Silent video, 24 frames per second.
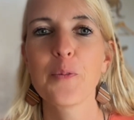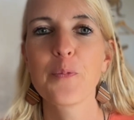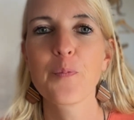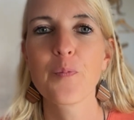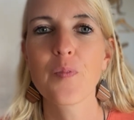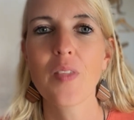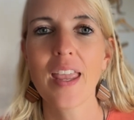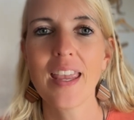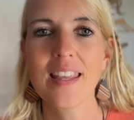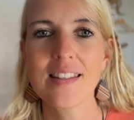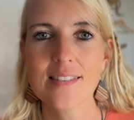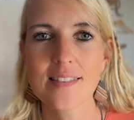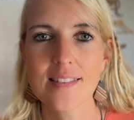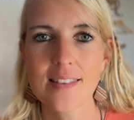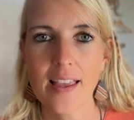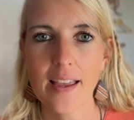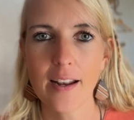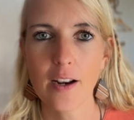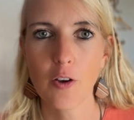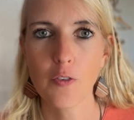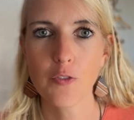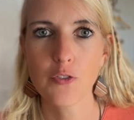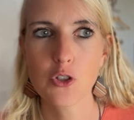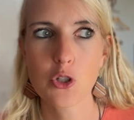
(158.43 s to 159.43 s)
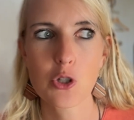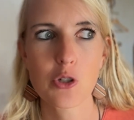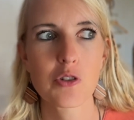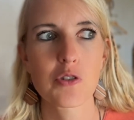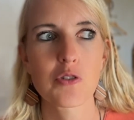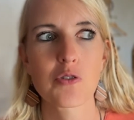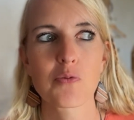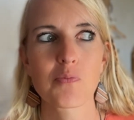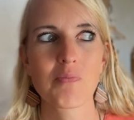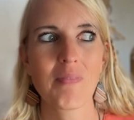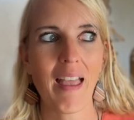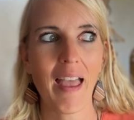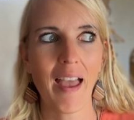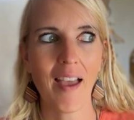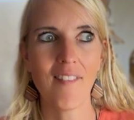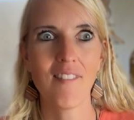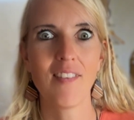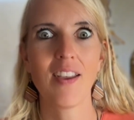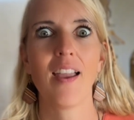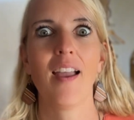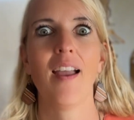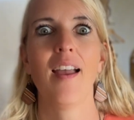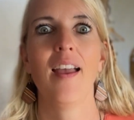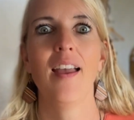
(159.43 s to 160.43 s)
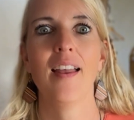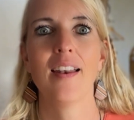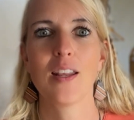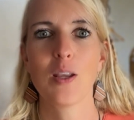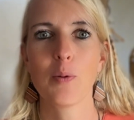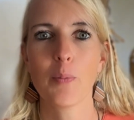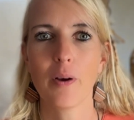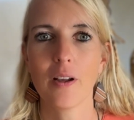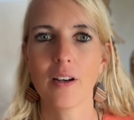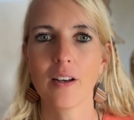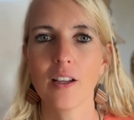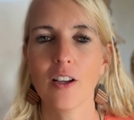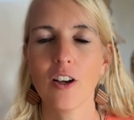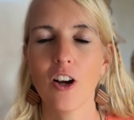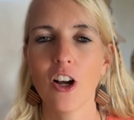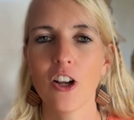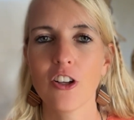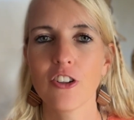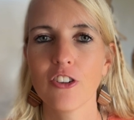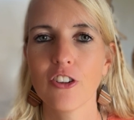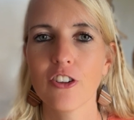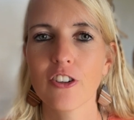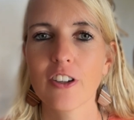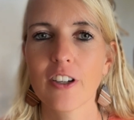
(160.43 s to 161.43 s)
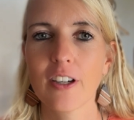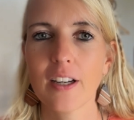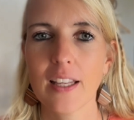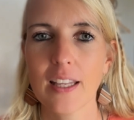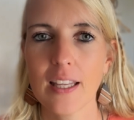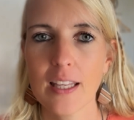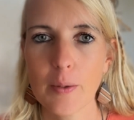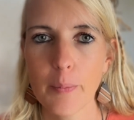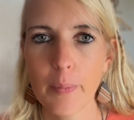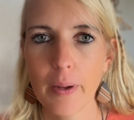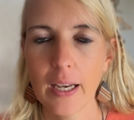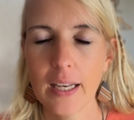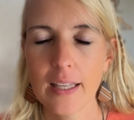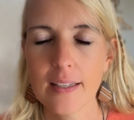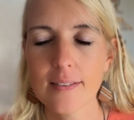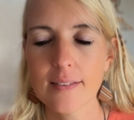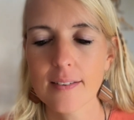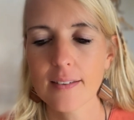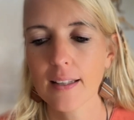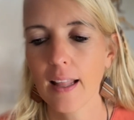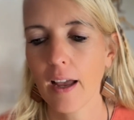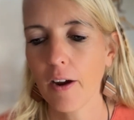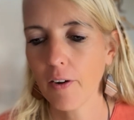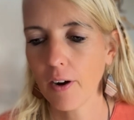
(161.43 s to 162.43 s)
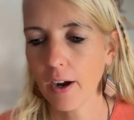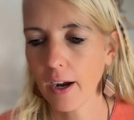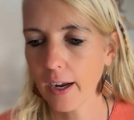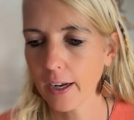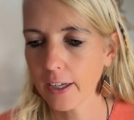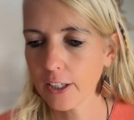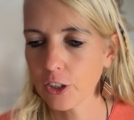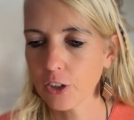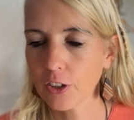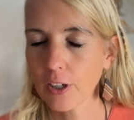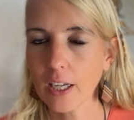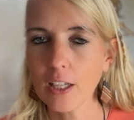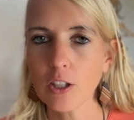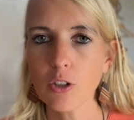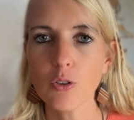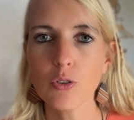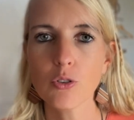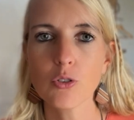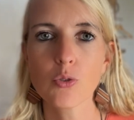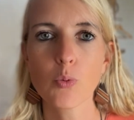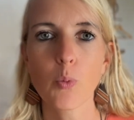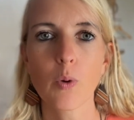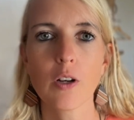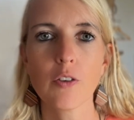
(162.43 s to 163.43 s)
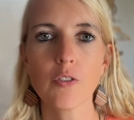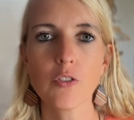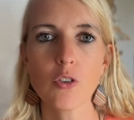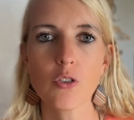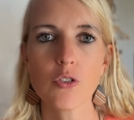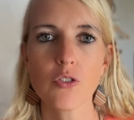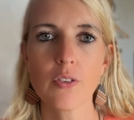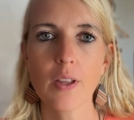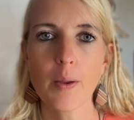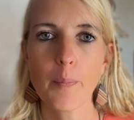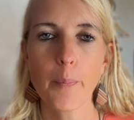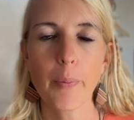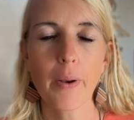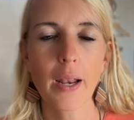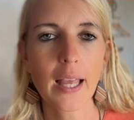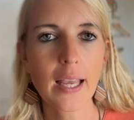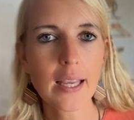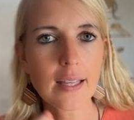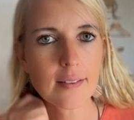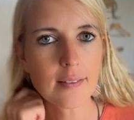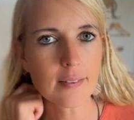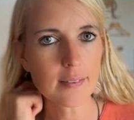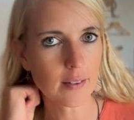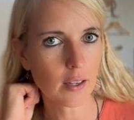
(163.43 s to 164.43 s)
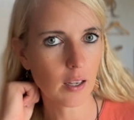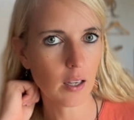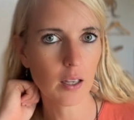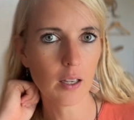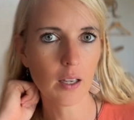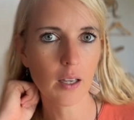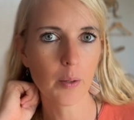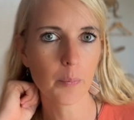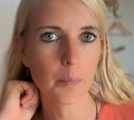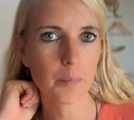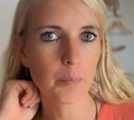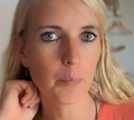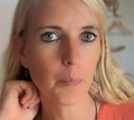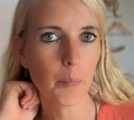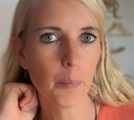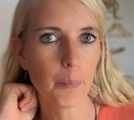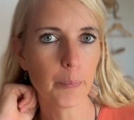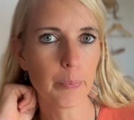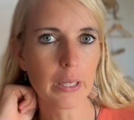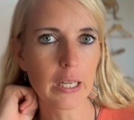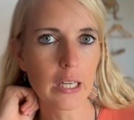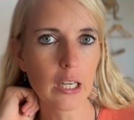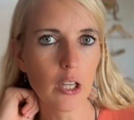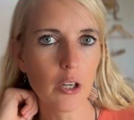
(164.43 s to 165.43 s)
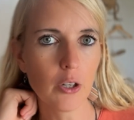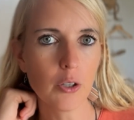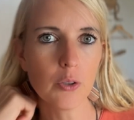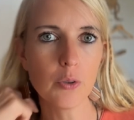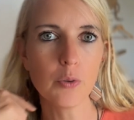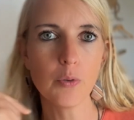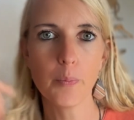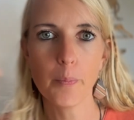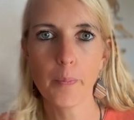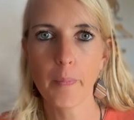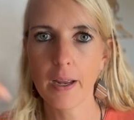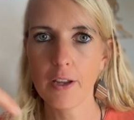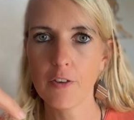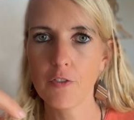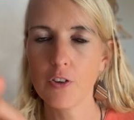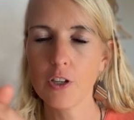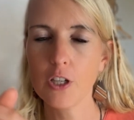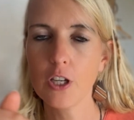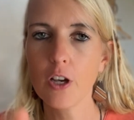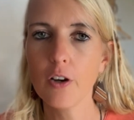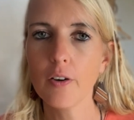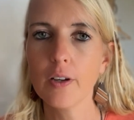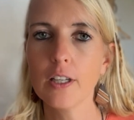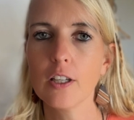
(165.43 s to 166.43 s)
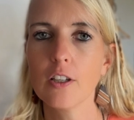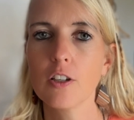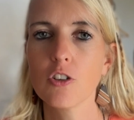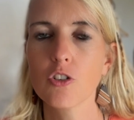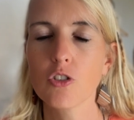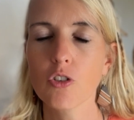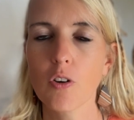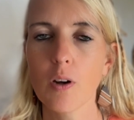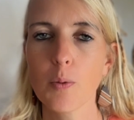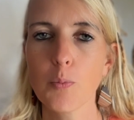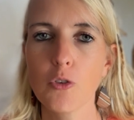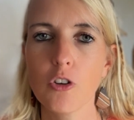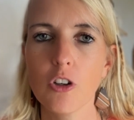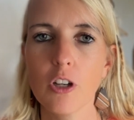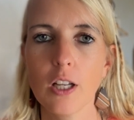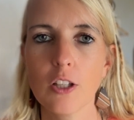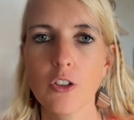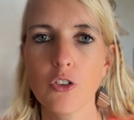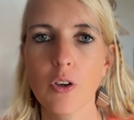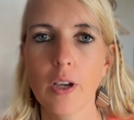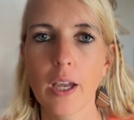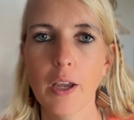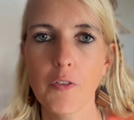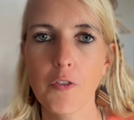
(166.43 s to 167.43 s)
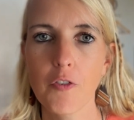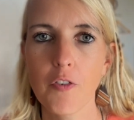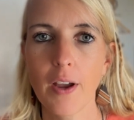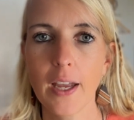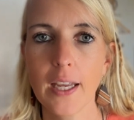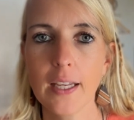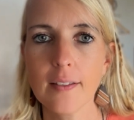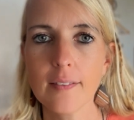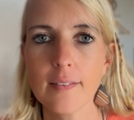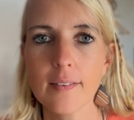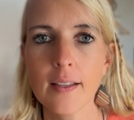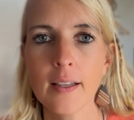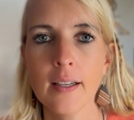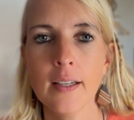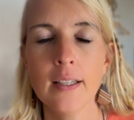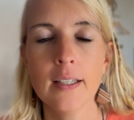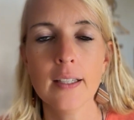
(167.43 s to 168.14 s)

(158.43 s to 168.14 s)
instead of just having anybody on your email list. Now, you can use one of those templates below my video in the description that you can find.